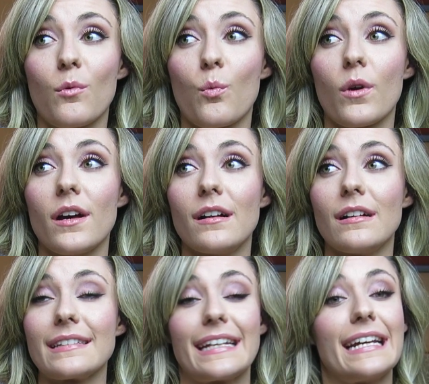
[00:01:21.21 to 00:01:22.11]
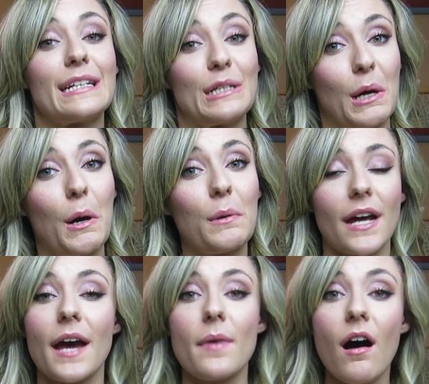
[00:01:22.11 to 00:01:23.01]
will take no
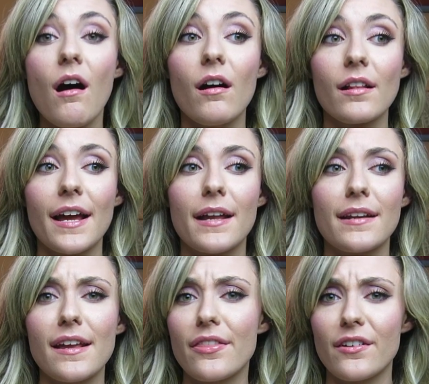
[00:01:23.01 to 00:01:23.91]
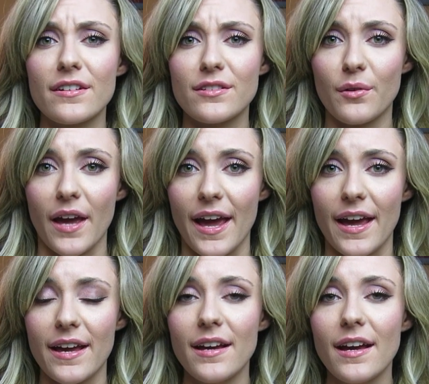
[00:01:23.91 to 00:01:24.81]
time at all, and either is
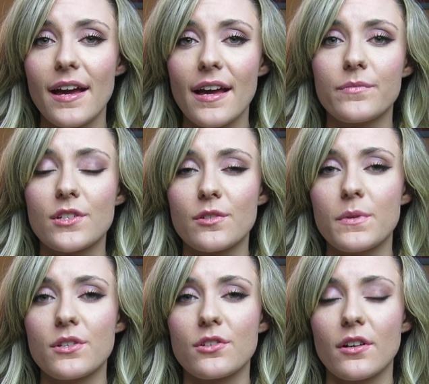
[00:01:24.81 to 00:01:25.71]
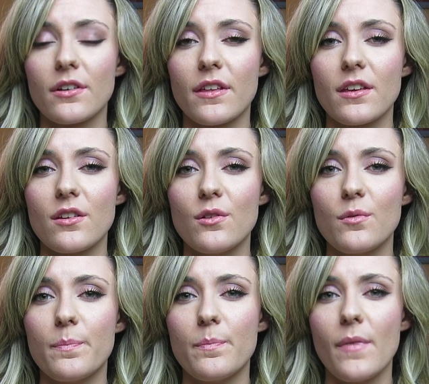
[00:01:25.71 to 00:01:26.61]
okay. Just be sure that
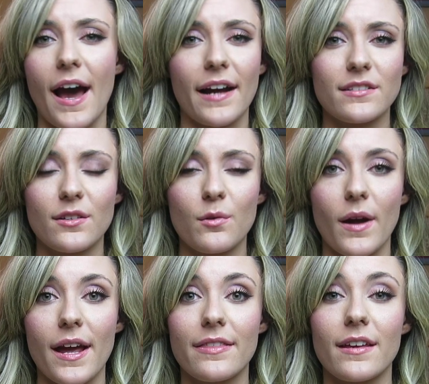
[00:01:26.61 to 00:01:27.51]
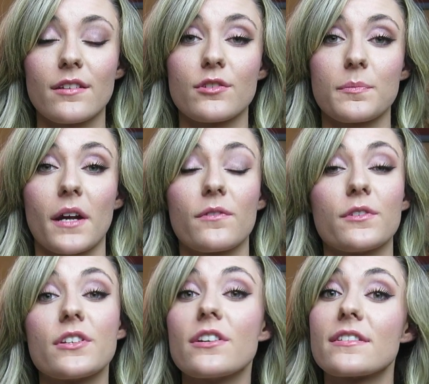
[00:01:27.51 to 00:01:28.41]
you act in a way that is respectful
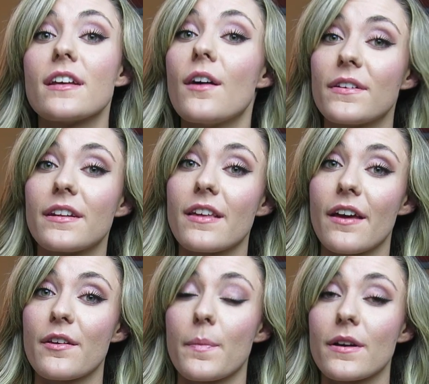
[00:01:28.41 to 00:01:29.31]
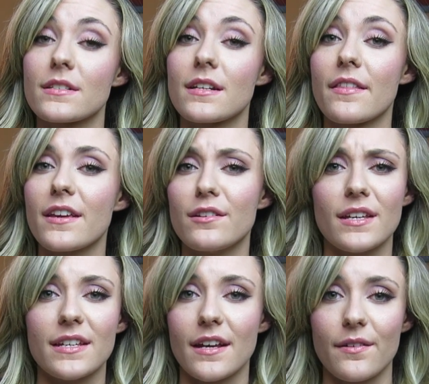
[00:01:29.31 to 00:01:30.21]
to yourself and to the other person, and that you
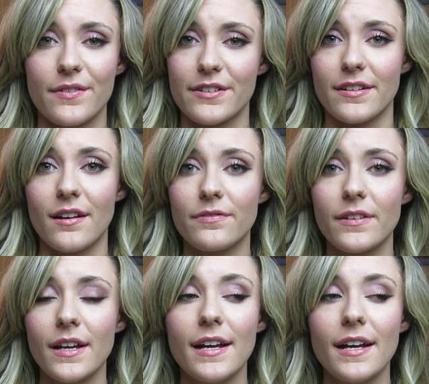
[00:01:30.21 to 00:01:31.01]
take care of yourself.